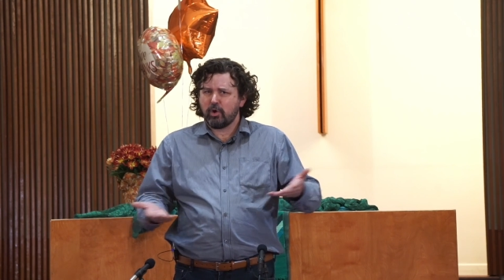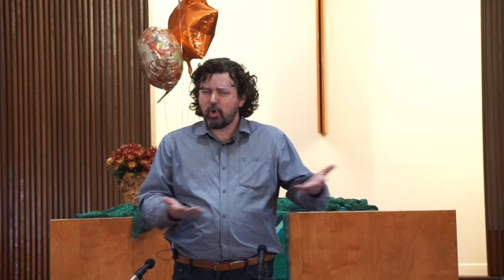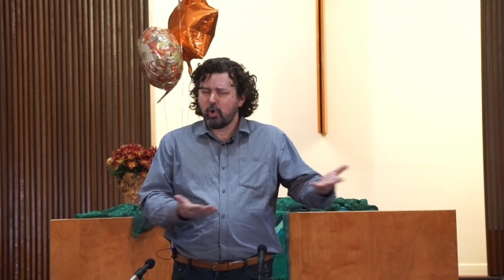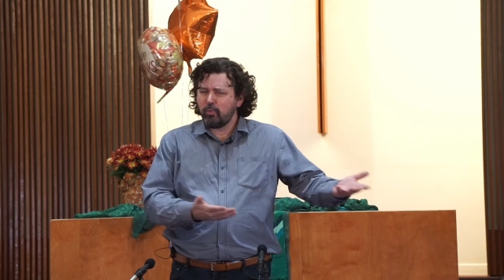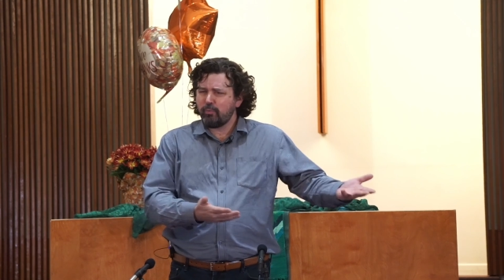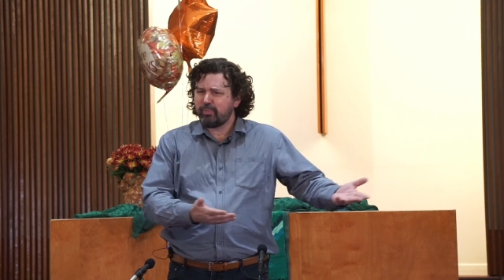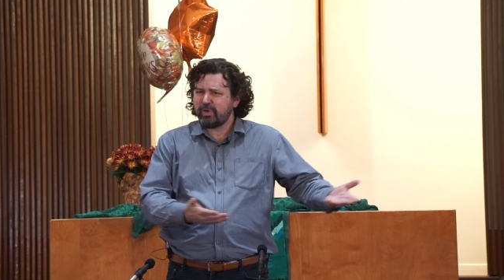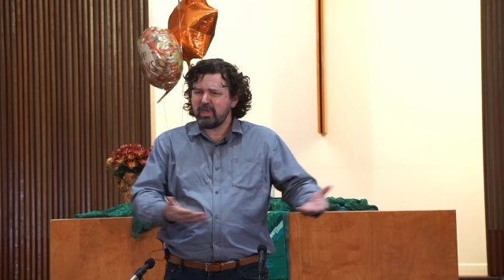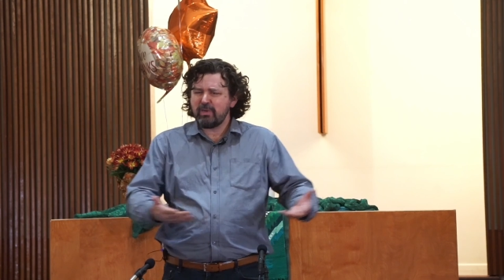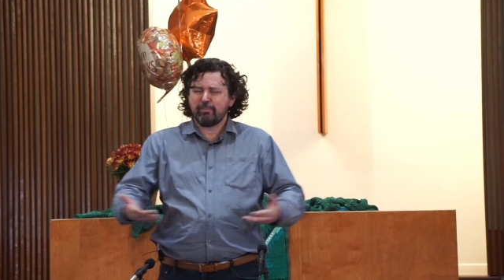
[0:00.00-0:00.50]

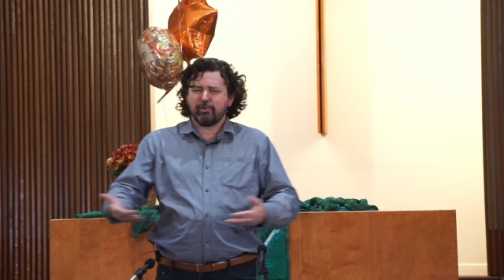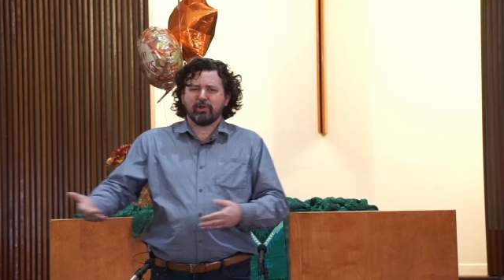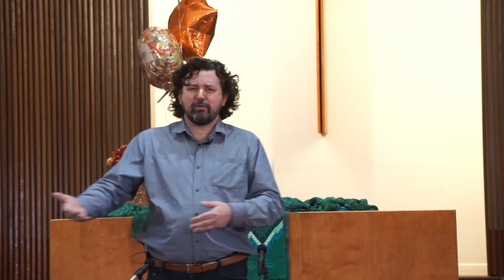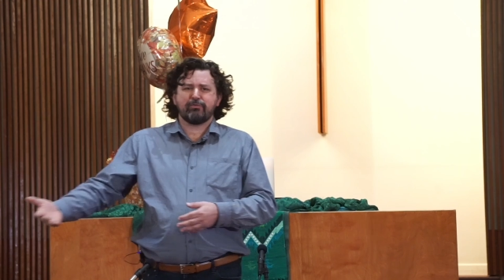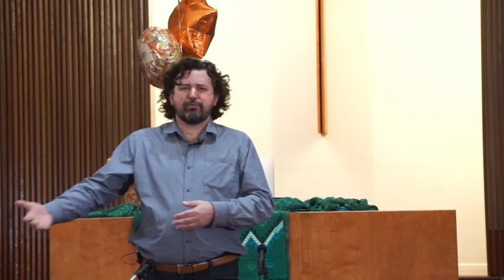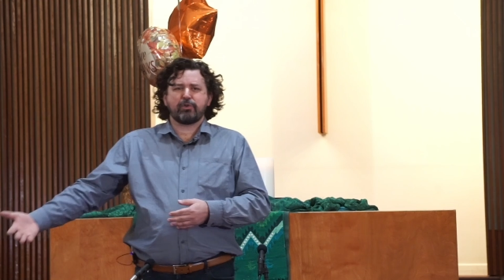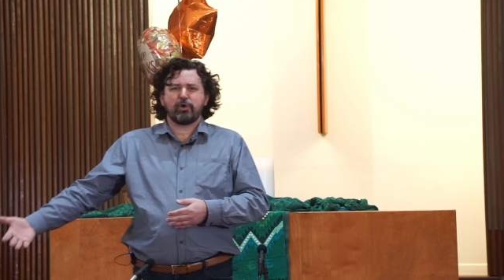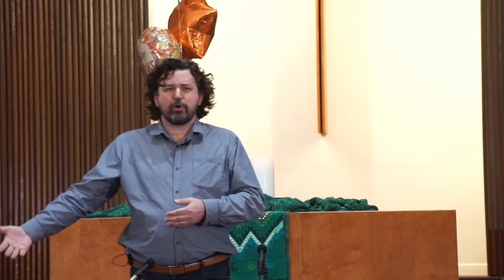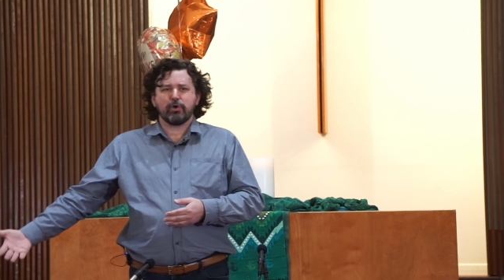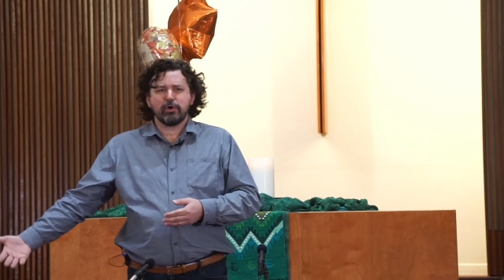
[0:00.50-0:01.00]
own people
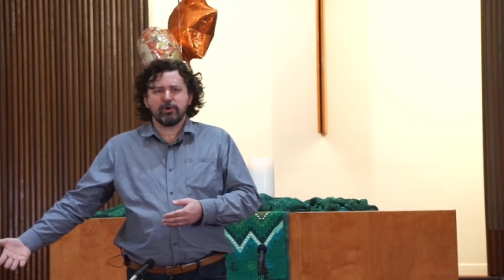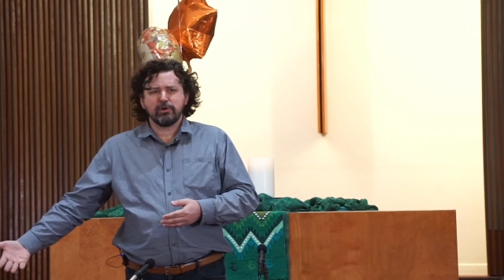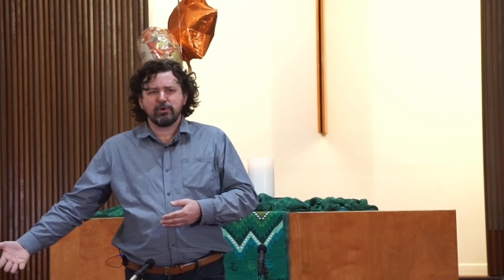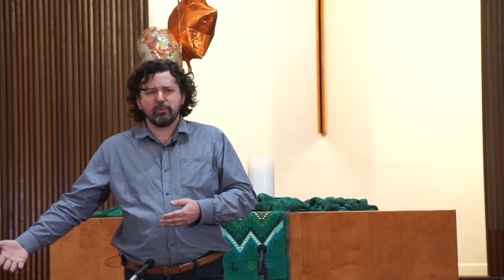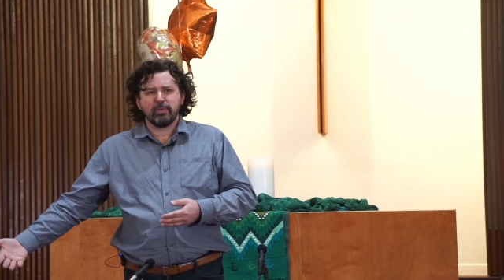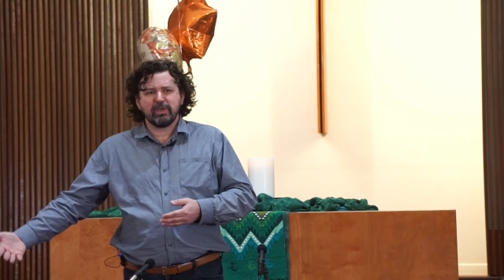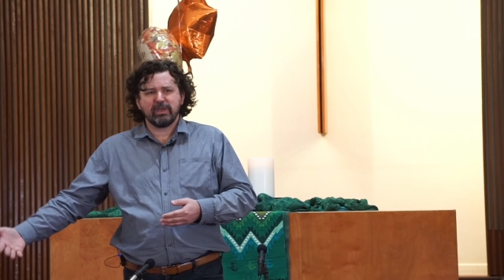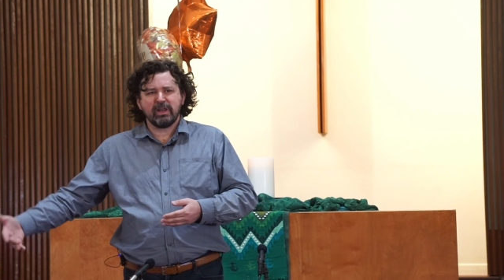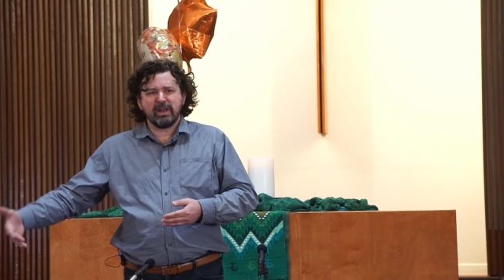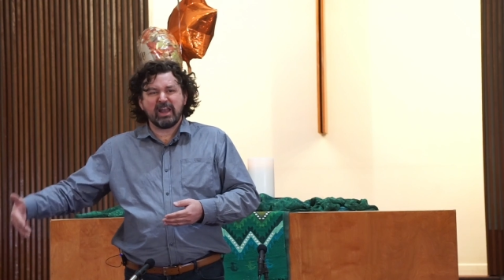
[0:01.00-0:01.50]
have turned
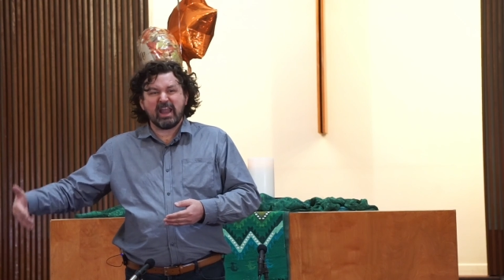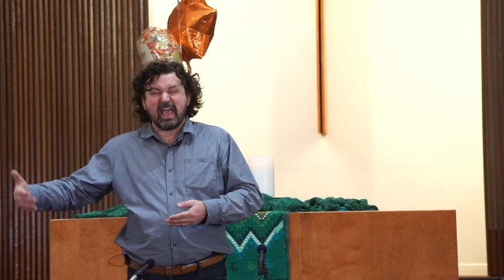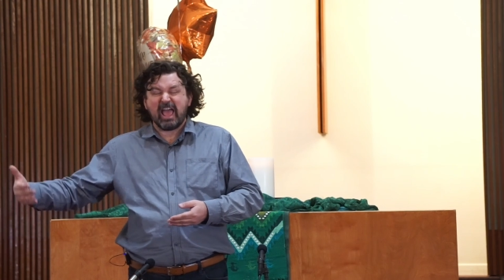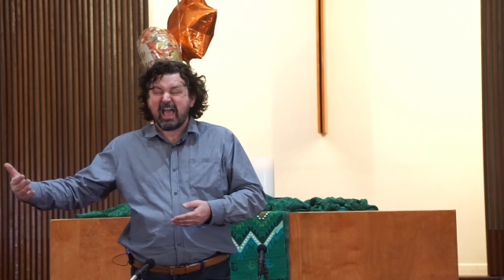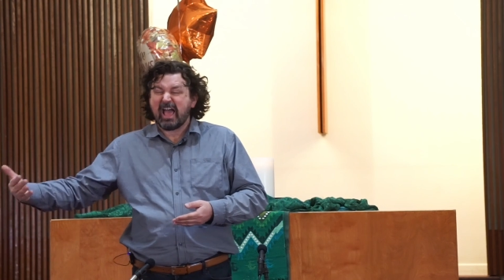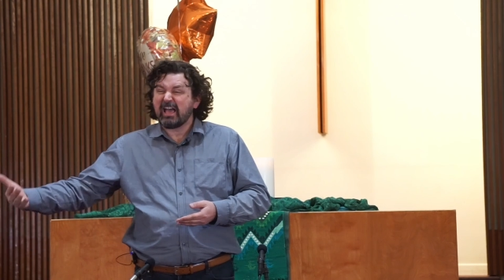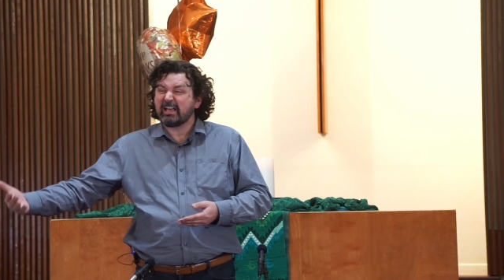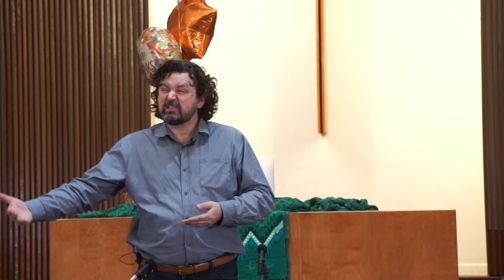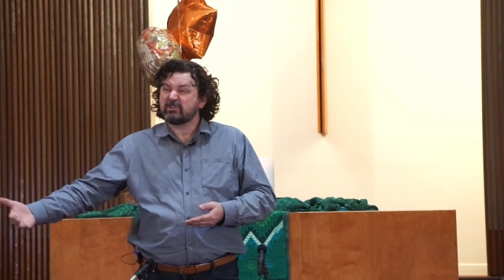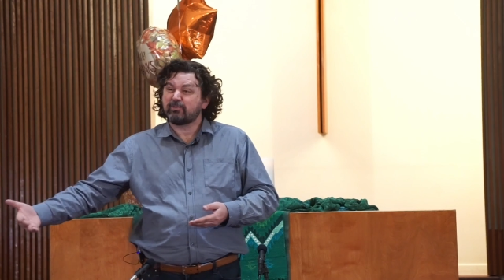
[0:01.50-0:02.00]
you in and
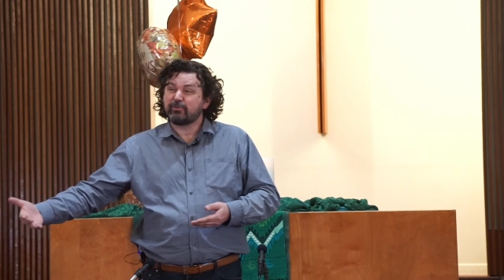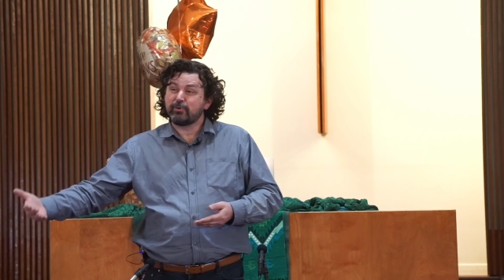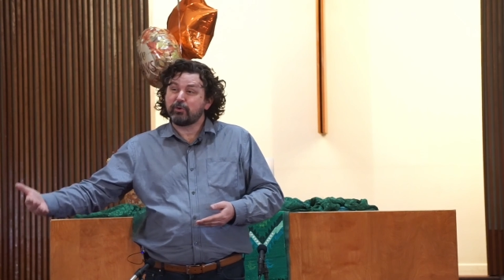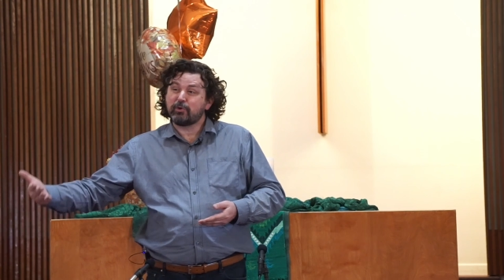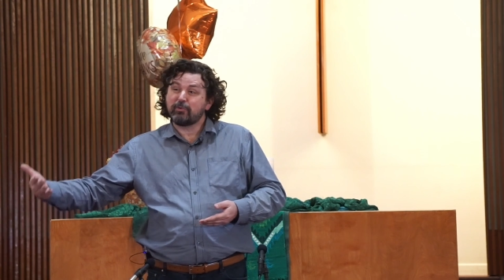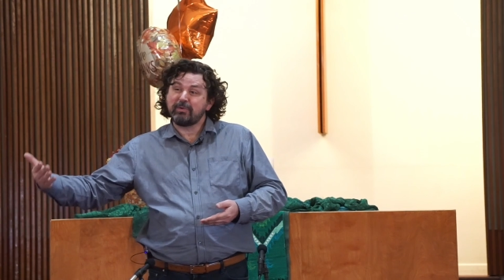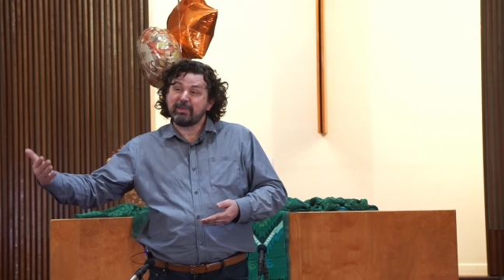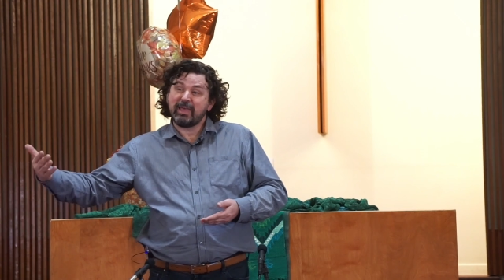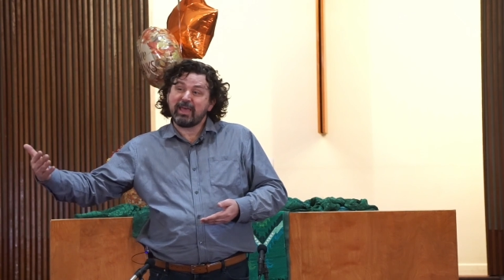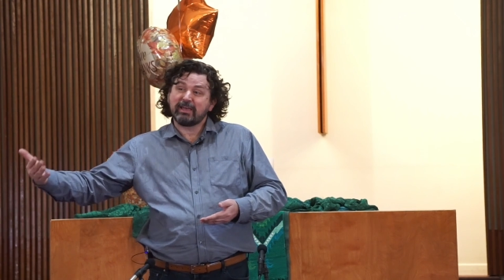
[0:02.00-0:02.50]
asked for you
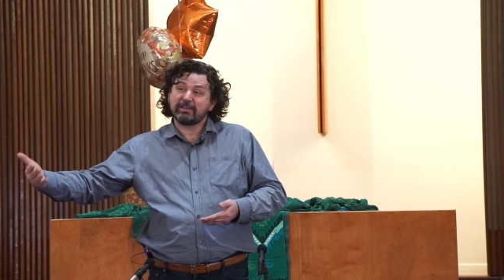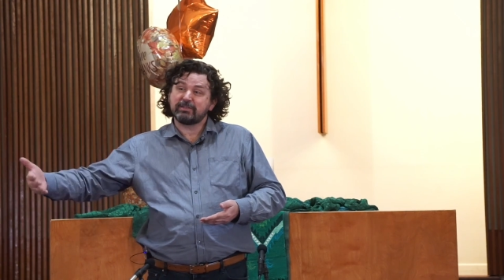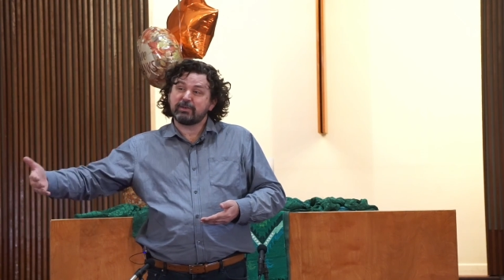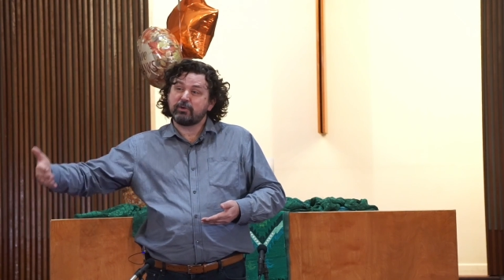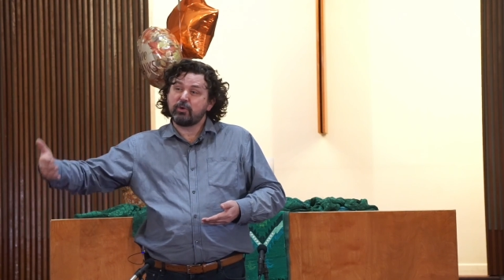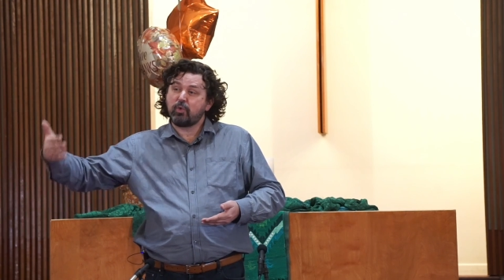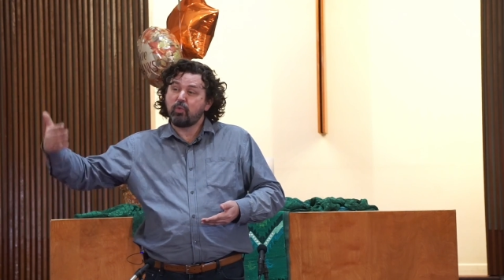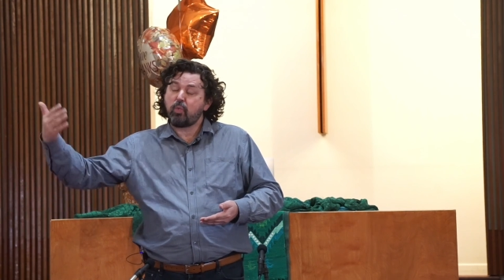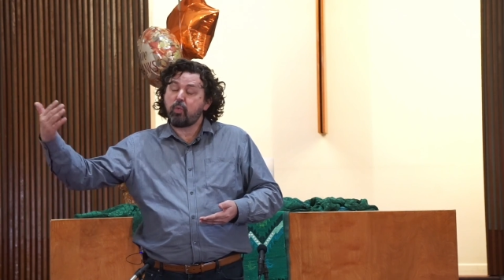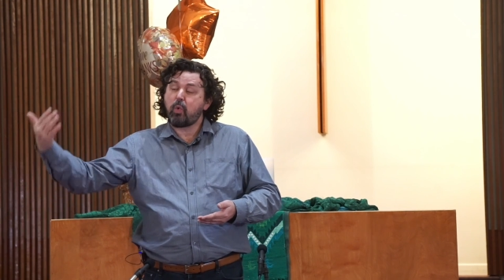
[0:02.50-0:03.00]
to be
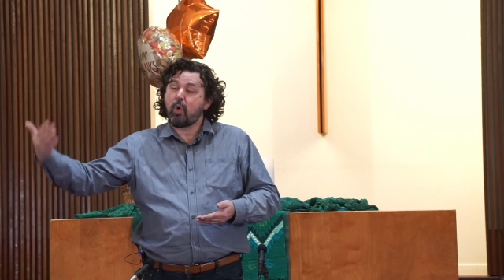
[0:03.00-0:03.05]
executed.